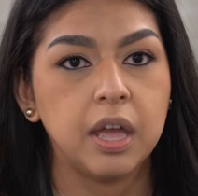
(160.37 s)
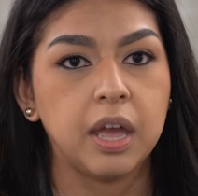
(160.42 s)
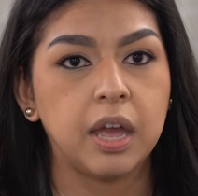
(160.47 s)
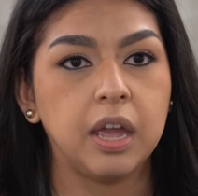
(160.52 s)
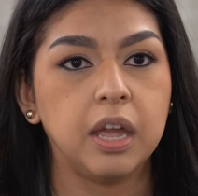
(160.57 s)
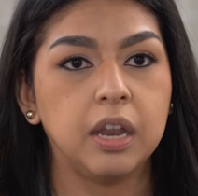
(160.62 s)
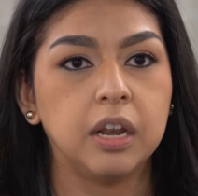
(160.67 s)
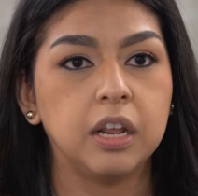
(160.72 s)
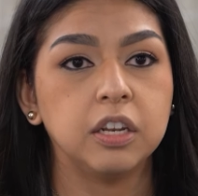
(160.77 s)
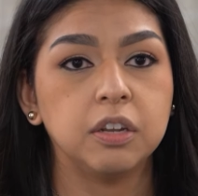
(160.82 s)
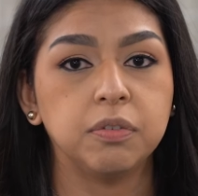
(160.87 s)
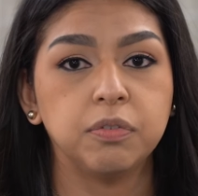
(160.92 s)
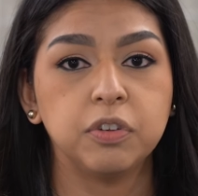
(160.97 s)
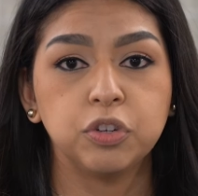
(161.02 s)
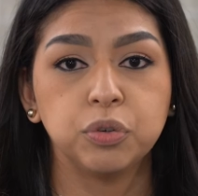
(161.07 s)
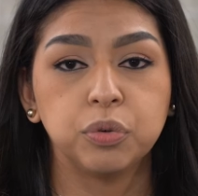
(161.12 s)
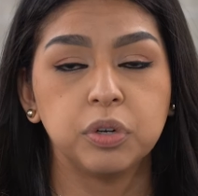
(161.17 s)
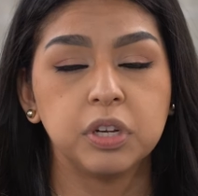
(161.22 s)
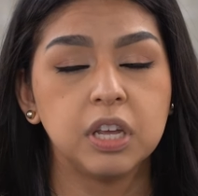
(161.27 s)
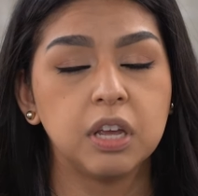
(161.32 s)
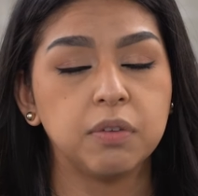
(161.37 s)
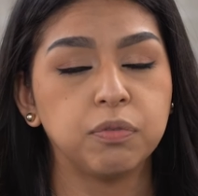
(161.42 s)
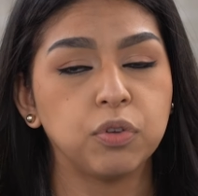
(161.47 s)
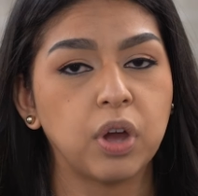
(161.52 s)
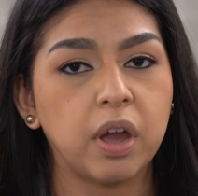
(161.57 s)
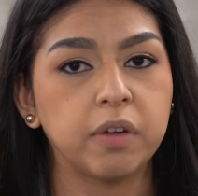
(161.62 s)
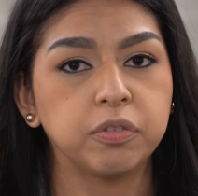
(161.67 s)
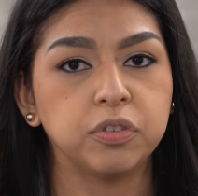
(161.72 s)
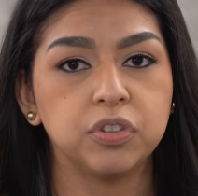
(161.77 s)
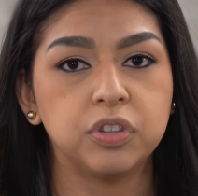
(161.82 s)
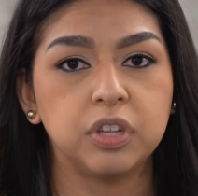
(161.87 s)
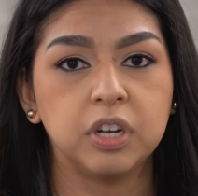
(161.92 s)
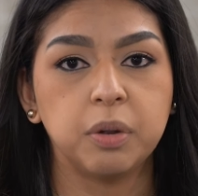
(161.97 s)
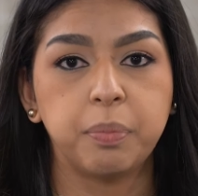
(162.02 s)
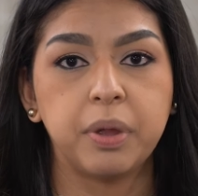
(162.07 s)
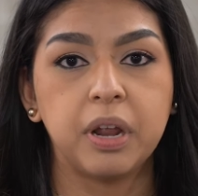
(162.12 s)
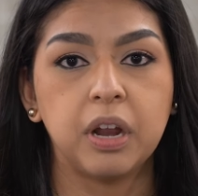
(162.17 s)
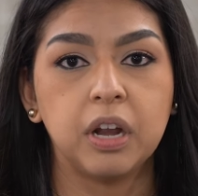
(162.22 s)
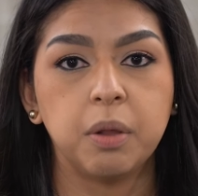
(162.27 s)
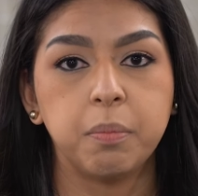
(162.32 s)
And individually, if you have to send a
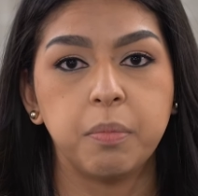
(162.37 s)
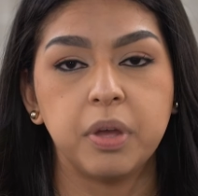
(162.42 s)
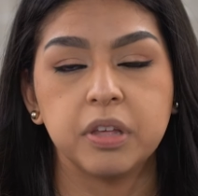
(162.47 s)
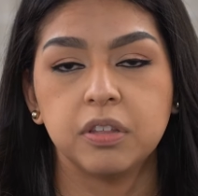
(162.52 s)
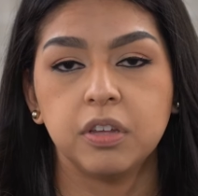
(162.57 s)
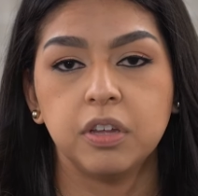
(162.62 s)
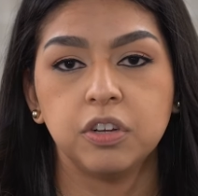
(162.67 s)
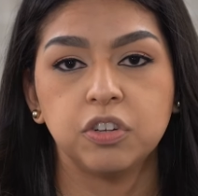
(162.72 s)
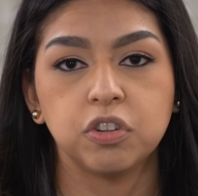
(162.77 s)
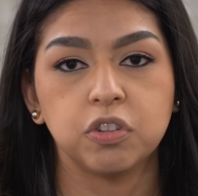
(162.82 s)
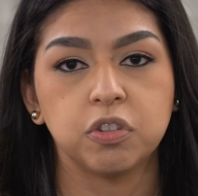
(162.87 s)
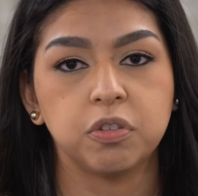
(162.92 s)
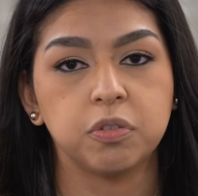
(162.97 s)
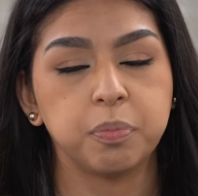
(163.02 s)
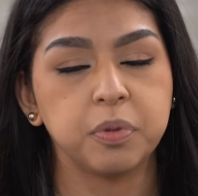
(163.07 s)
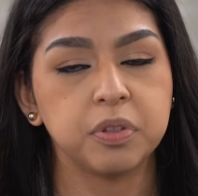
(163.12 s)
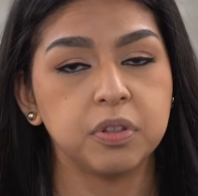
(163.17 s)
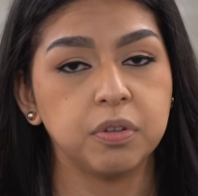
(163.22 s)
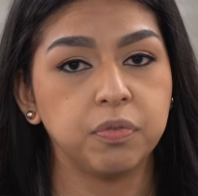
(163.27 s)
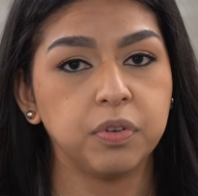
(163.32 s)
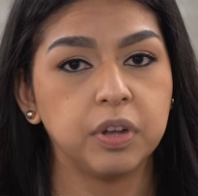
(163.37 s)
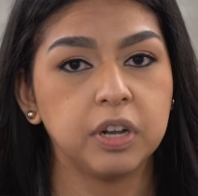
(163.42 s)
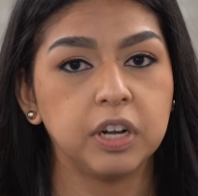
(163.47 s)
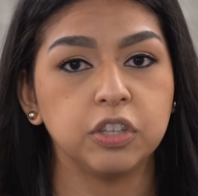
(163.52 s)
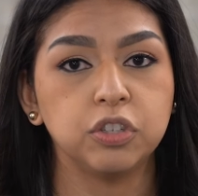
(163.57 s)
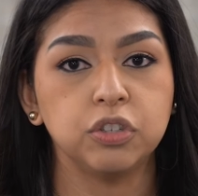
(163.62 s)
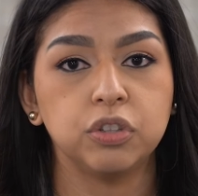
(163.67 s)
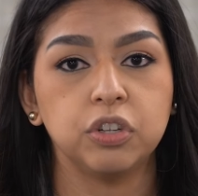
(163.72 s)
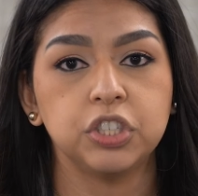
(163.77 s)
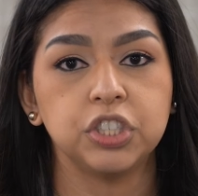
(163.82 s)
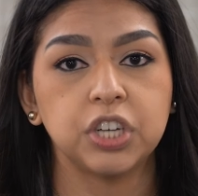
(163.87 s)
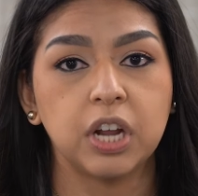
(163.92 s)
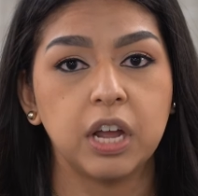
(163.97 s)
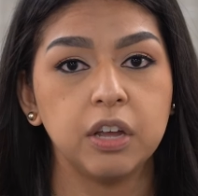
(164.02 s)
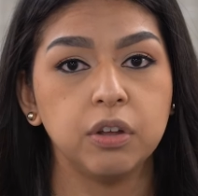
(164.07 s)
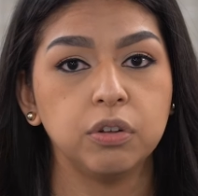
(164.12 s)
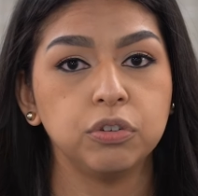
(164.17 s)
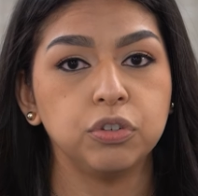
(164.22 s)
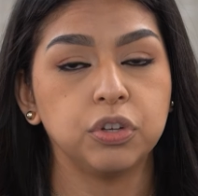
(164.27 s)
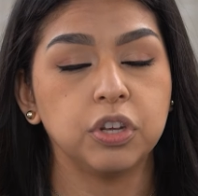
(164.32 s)
parent a message specifically to their
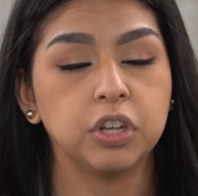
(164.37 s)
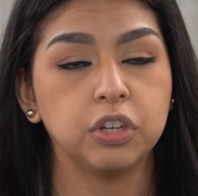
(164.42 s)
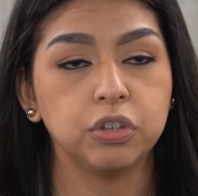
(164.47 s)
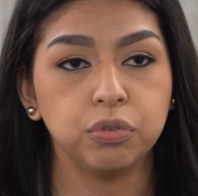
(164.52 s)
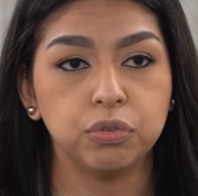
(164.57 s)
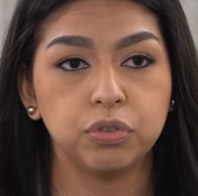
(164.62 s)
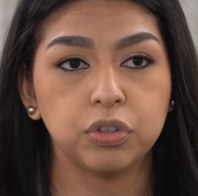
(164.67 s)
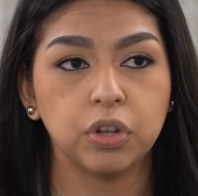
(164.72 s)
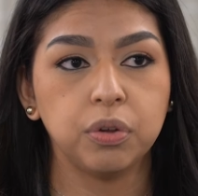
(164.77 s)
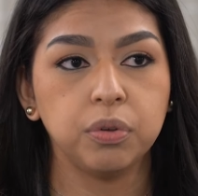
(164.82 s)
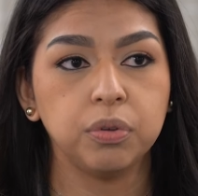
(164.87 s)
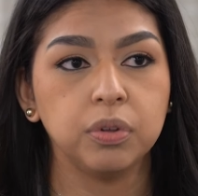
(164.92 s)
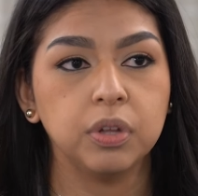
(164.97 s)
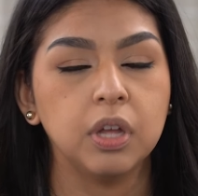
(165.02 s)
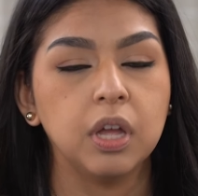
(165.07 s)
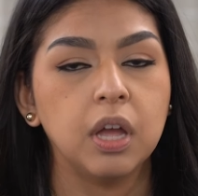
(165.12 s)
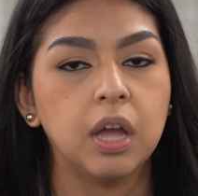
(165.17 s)
child, you can do so.